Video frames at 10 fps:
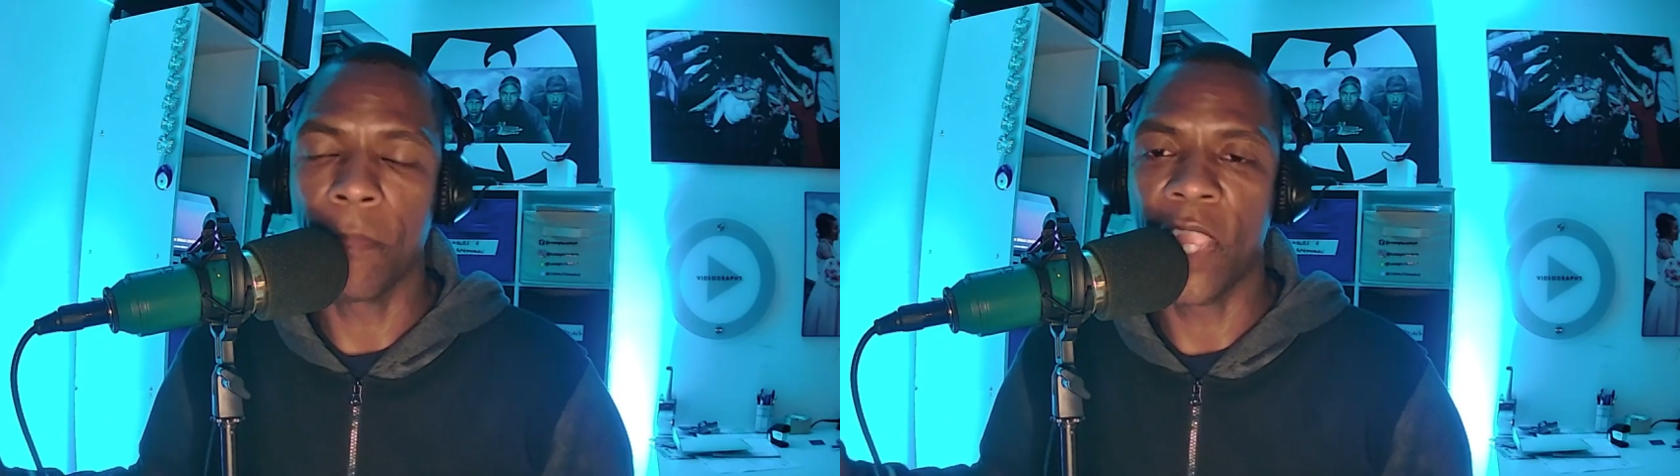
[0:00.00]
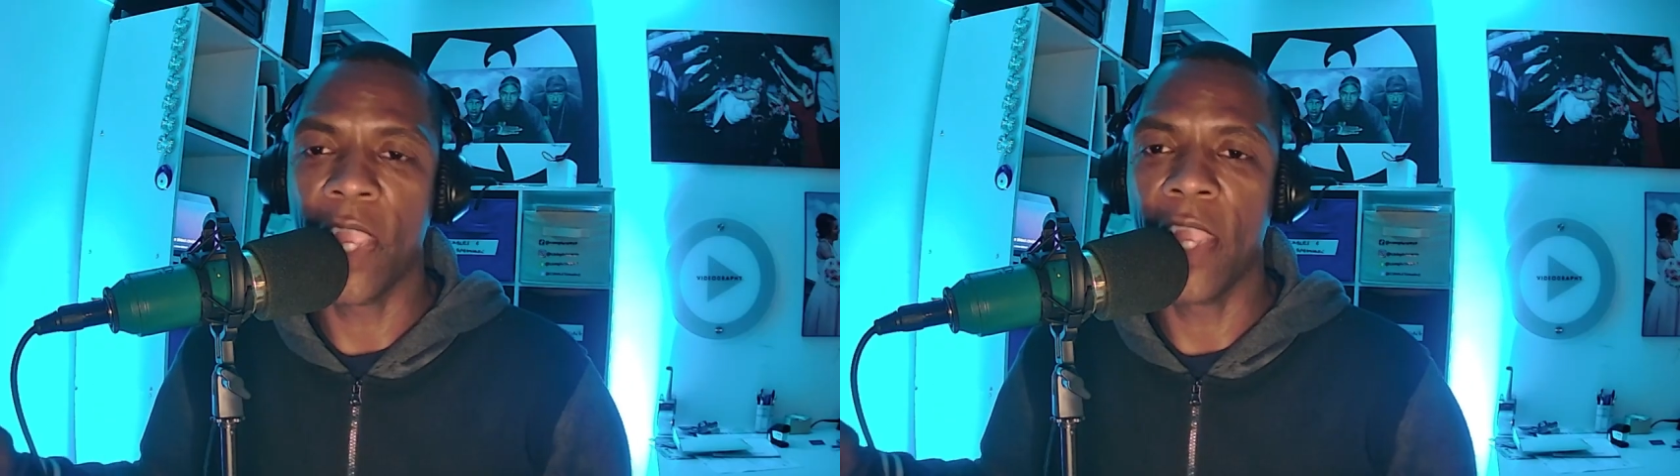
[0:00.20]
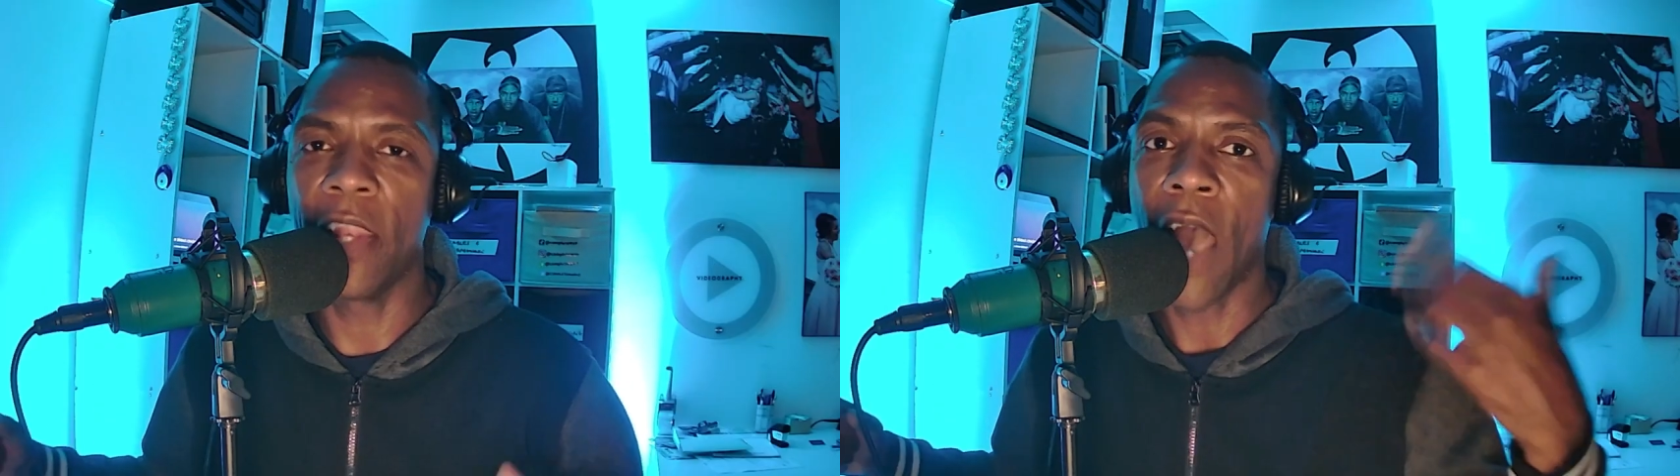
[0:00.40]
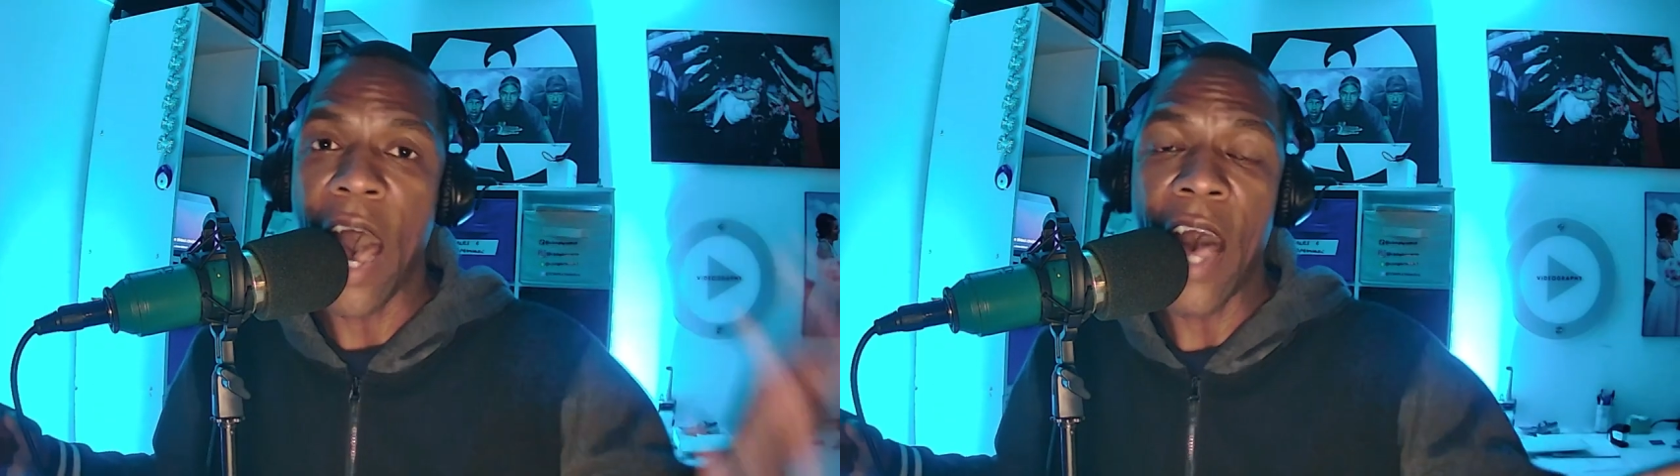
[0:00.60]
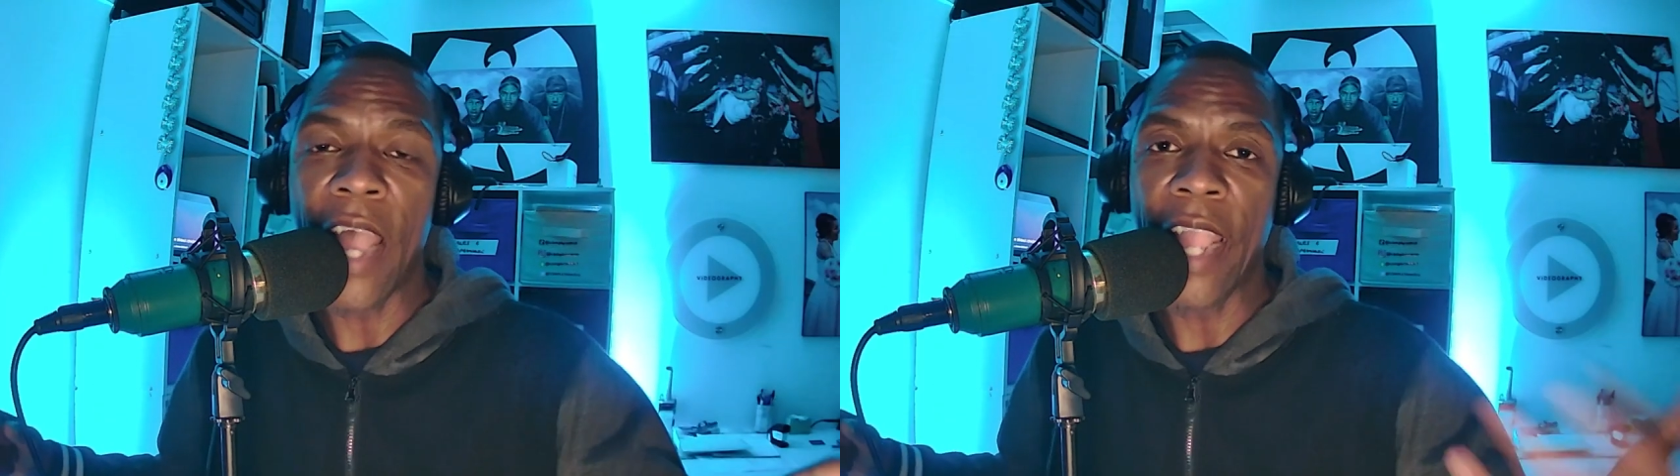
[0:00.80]
And
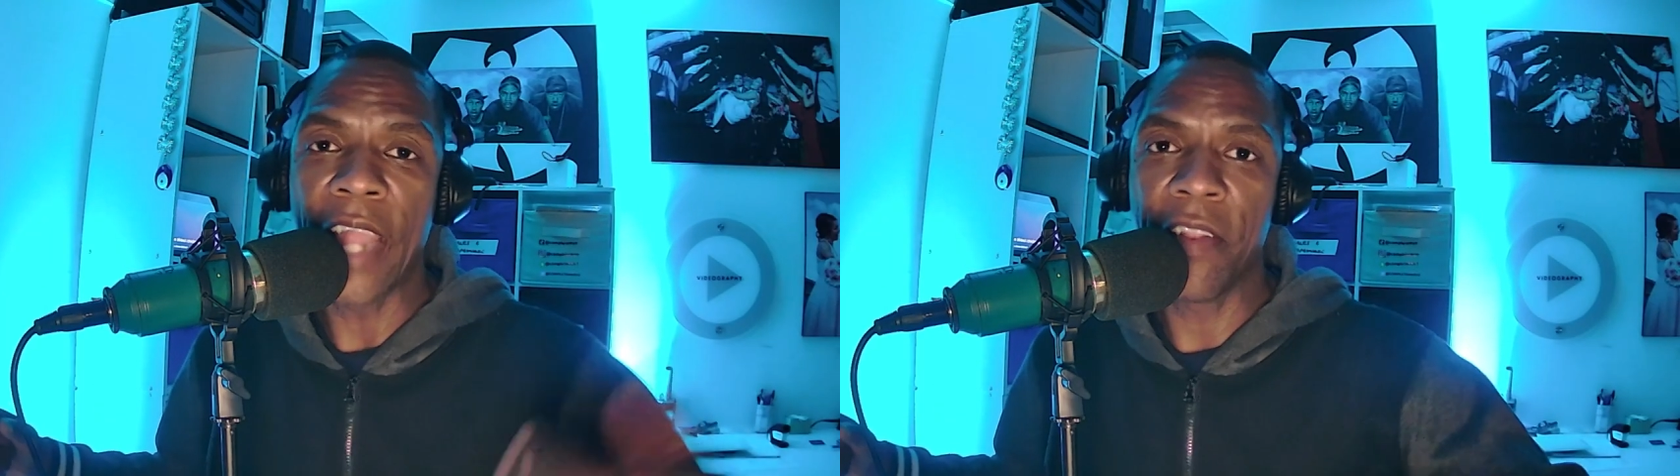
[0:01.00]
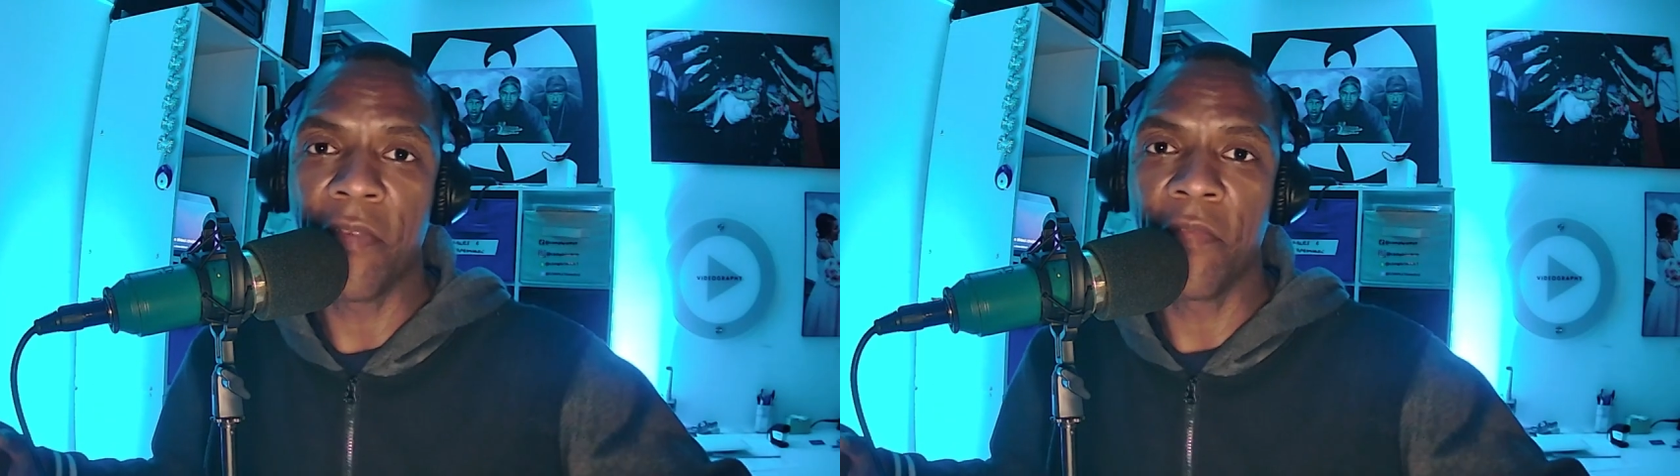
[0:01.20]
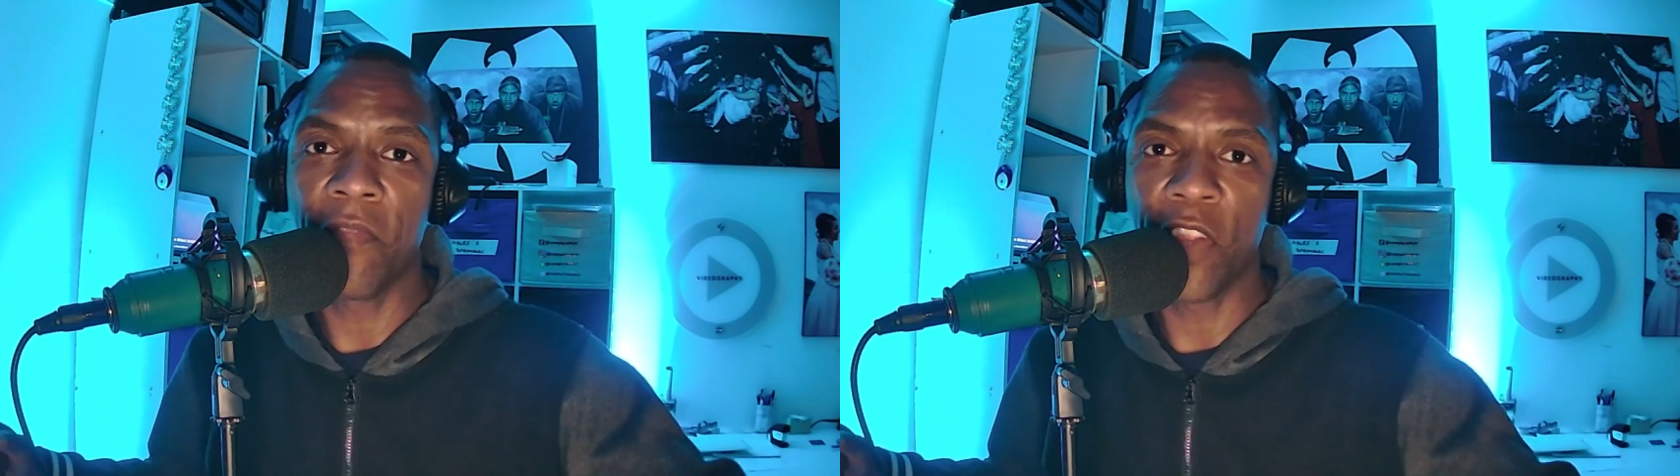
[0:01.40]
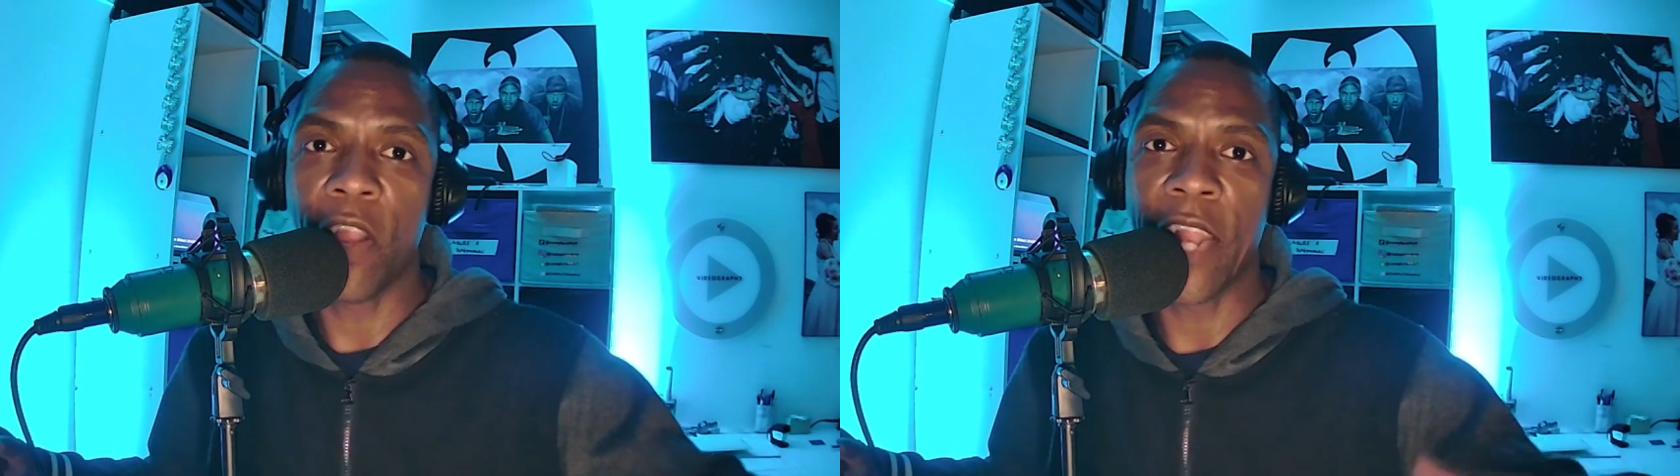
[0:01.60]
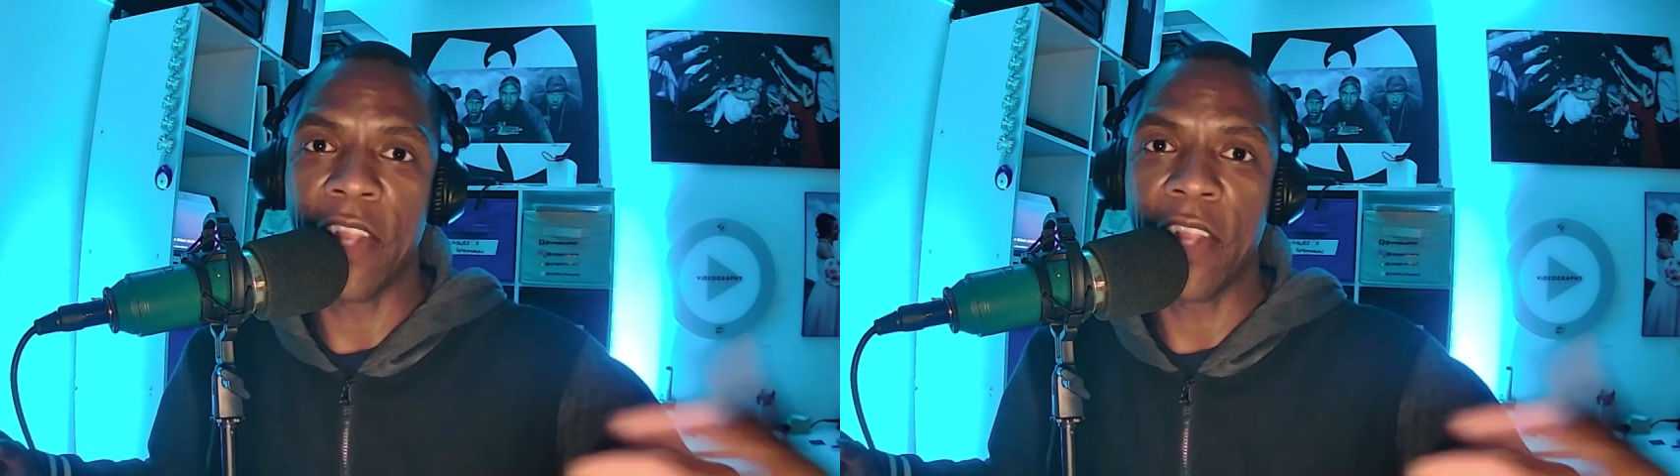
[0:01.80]
I had to figure out